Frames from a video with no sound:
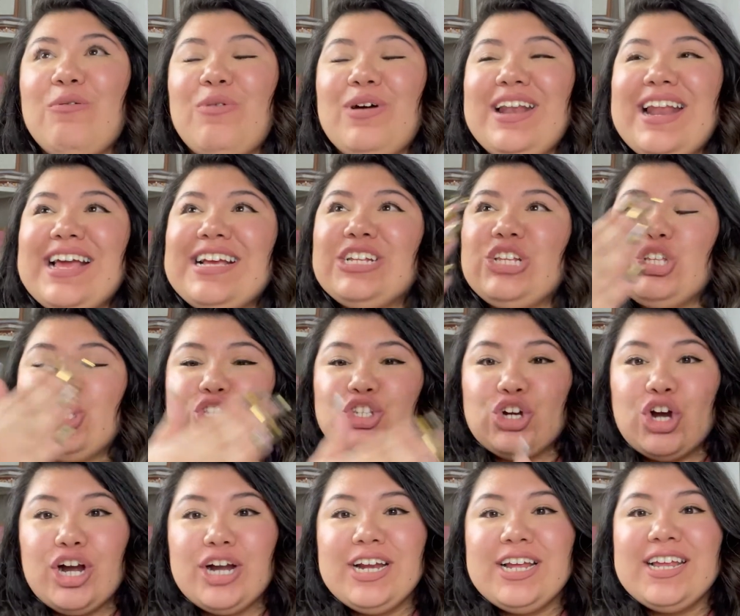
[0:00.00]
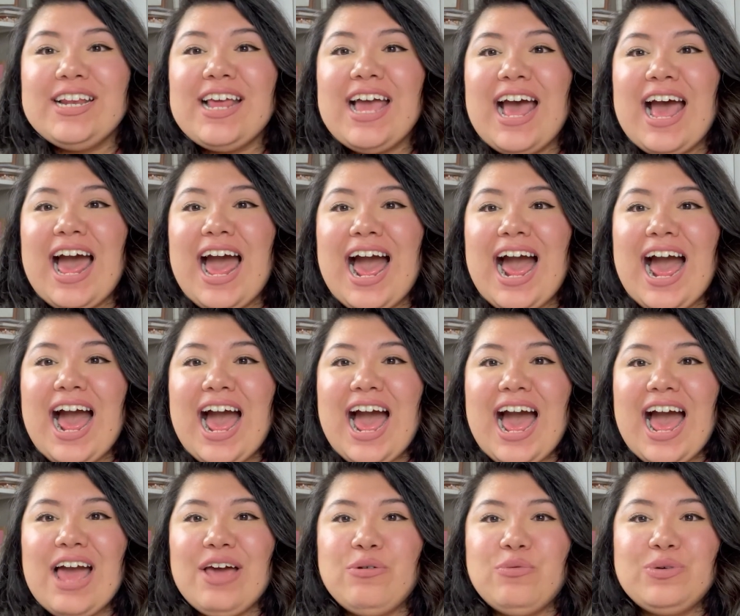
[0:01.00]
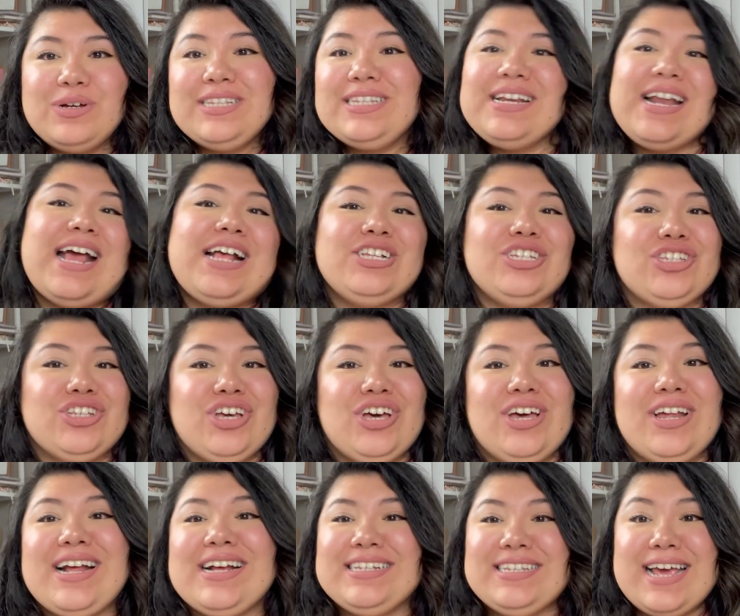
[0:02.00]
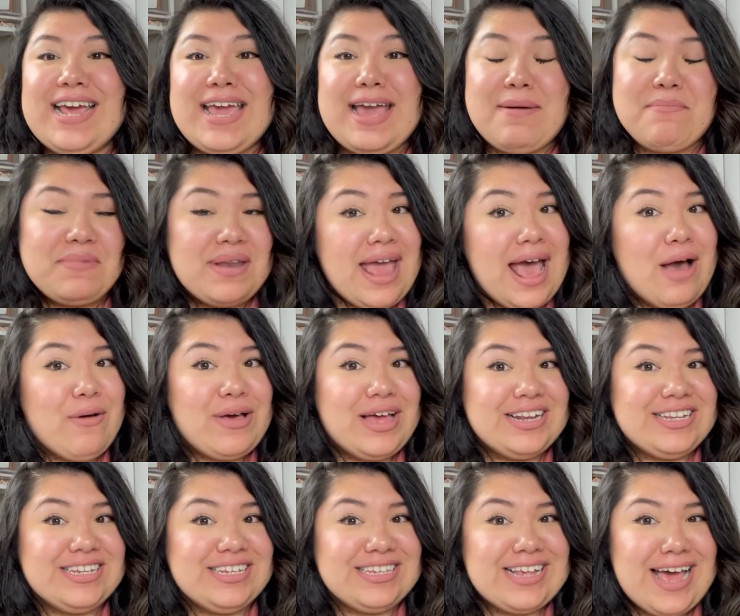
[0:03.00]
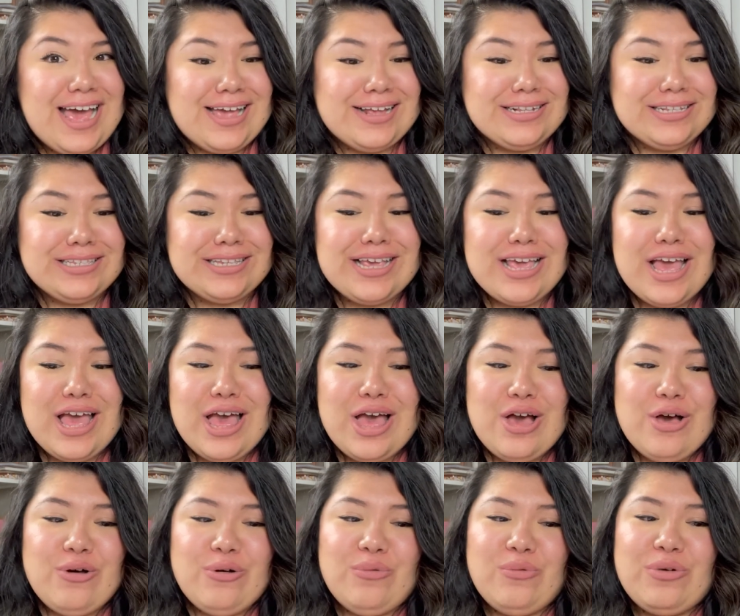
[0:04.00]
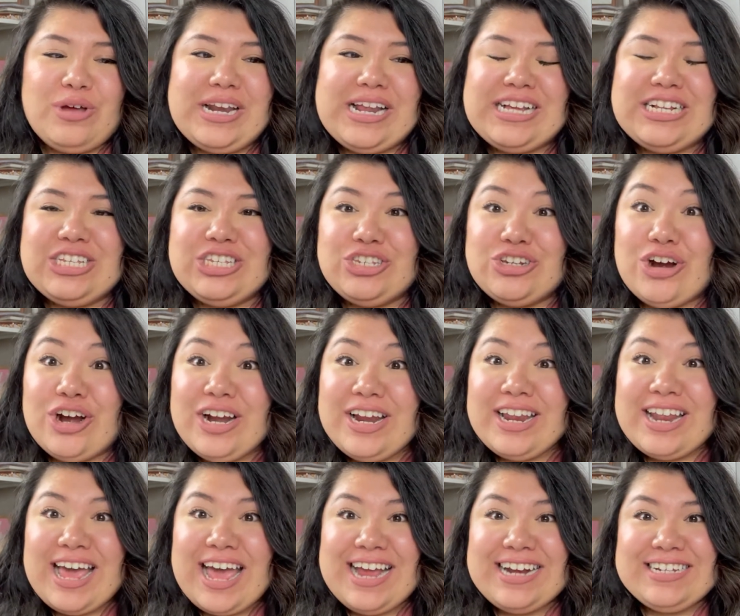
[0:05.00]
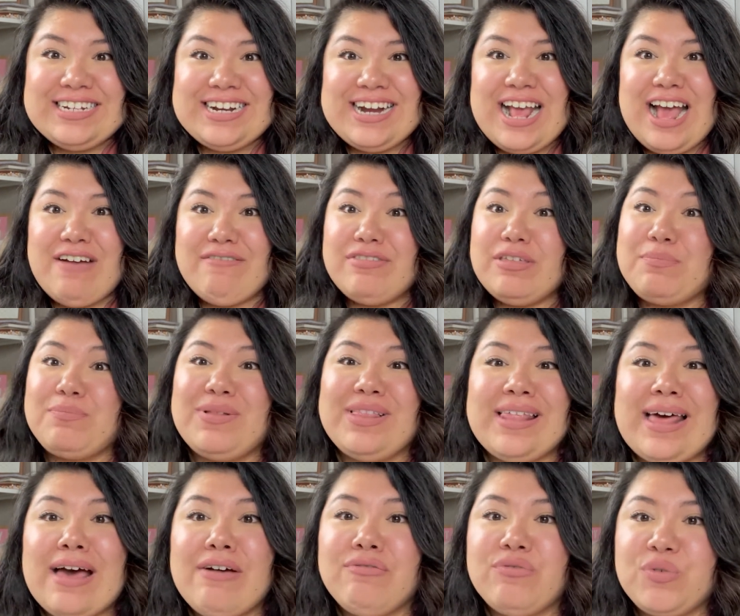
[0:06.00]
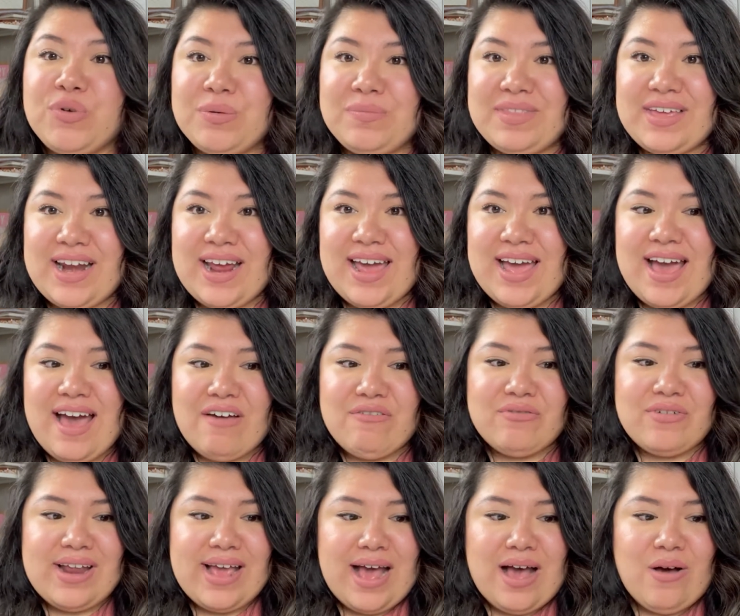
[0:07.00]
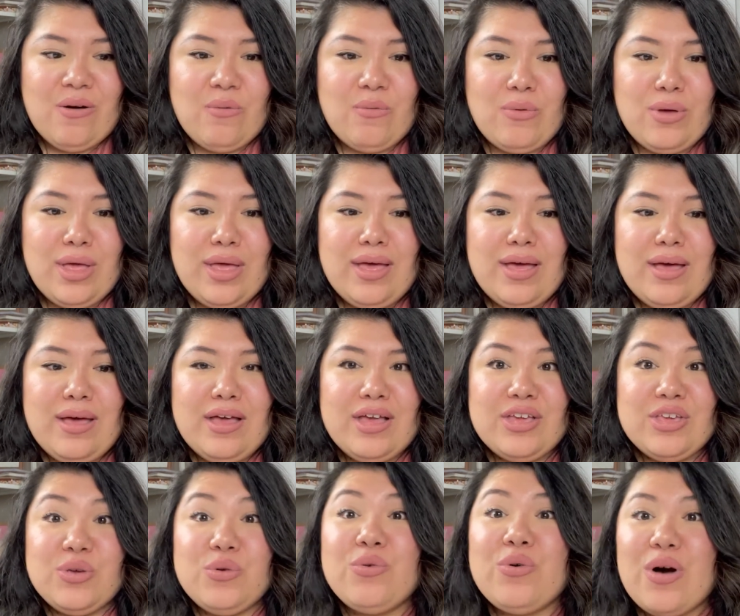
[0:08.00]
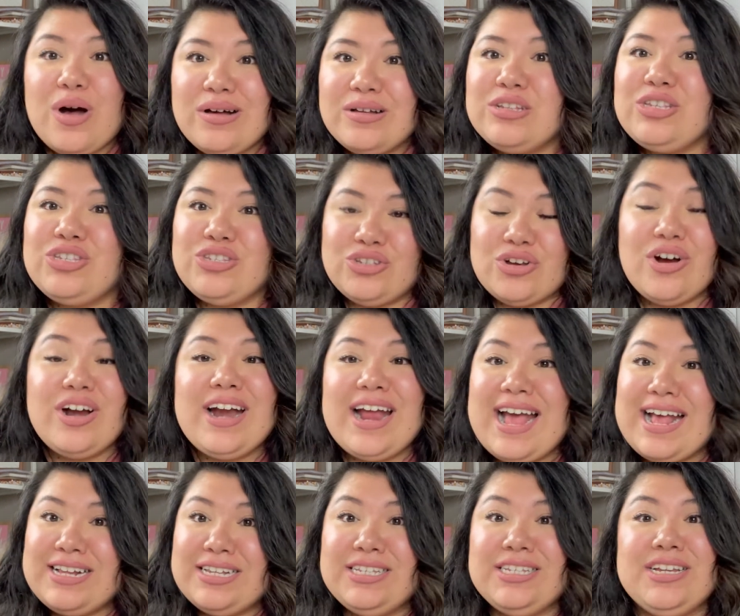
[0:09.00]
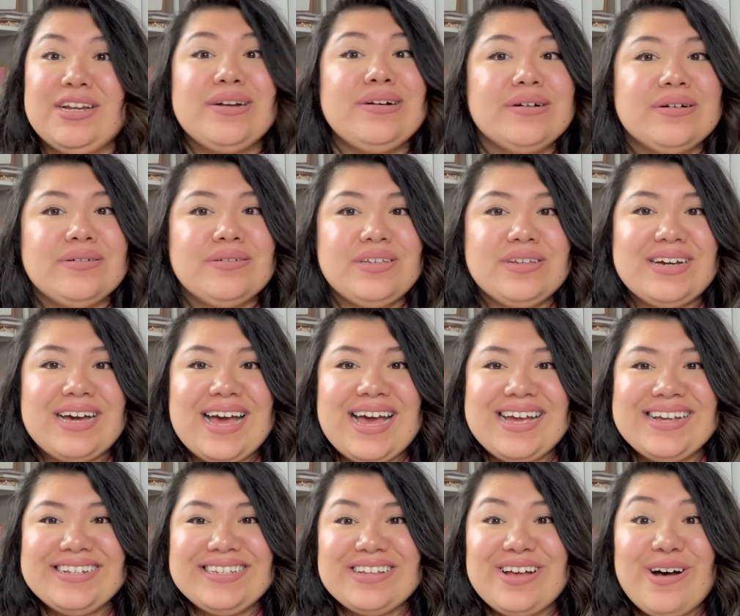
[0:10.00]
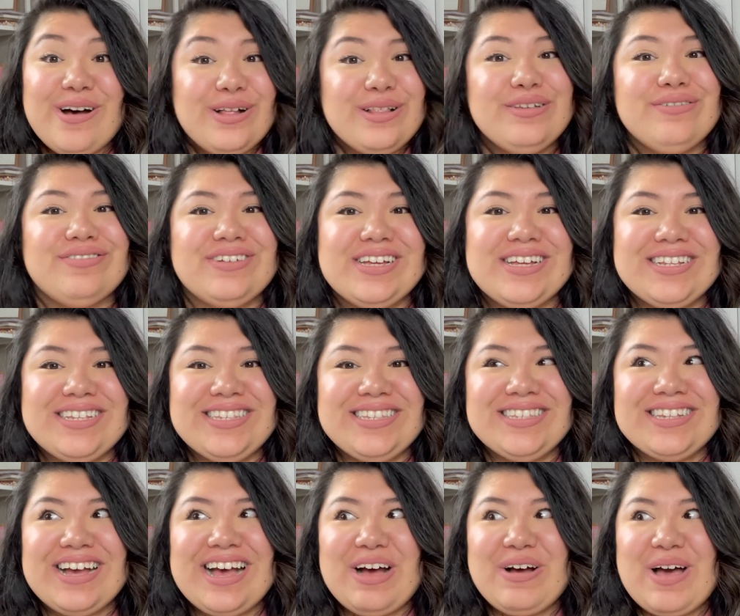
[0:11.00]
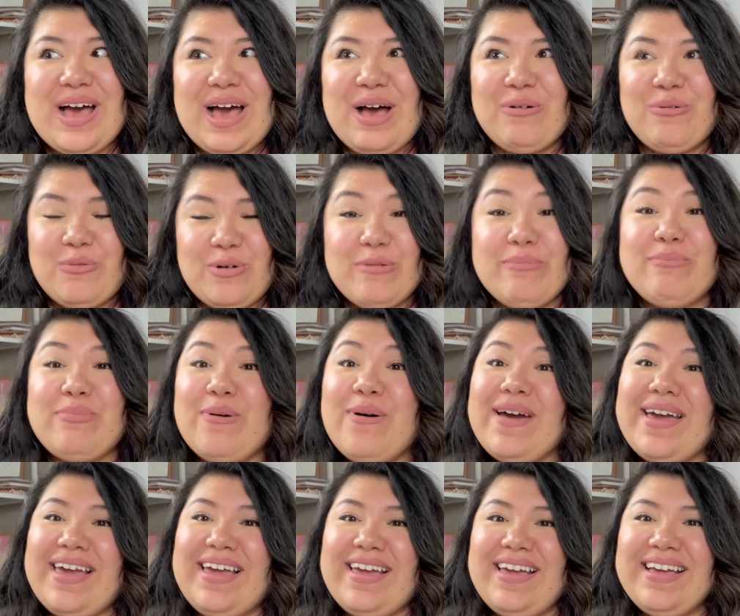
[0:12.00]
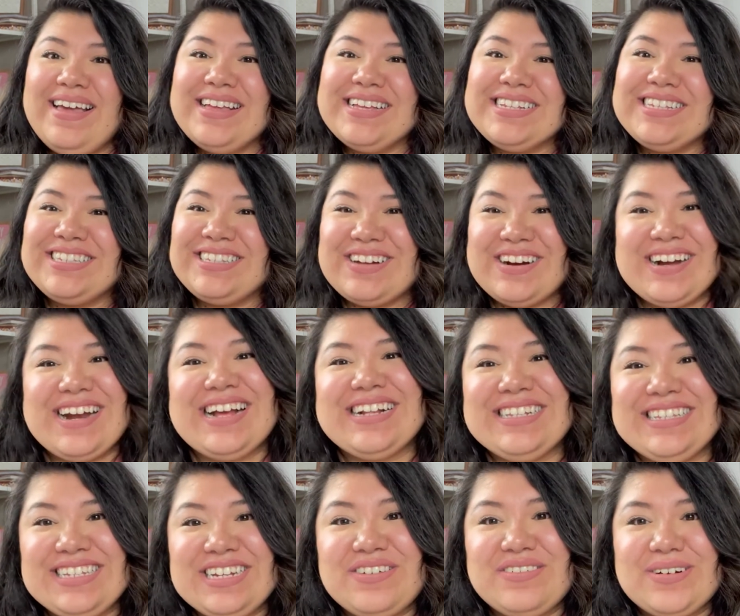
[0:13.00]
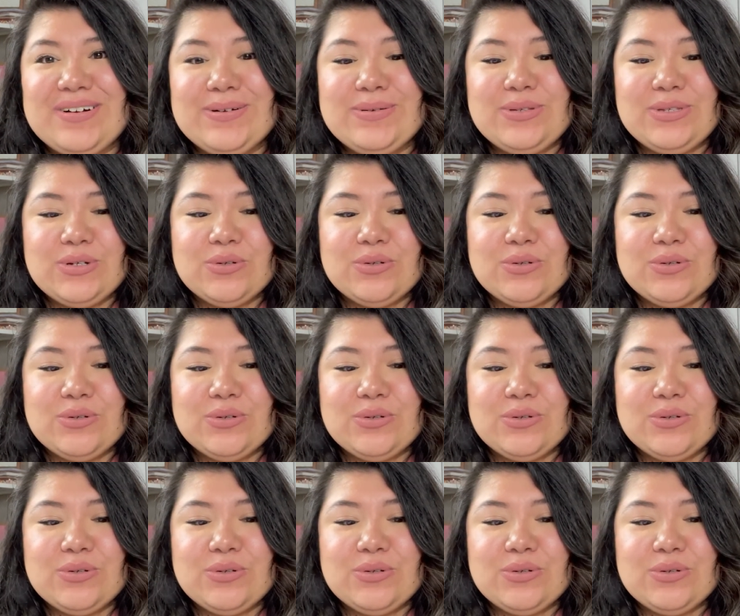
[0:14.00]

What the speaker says: I started, I wasn't as good as I am now at designs. When I started, I didn't have the platform that I have now. You all start at zero, you guys. All of us at one point start at zero.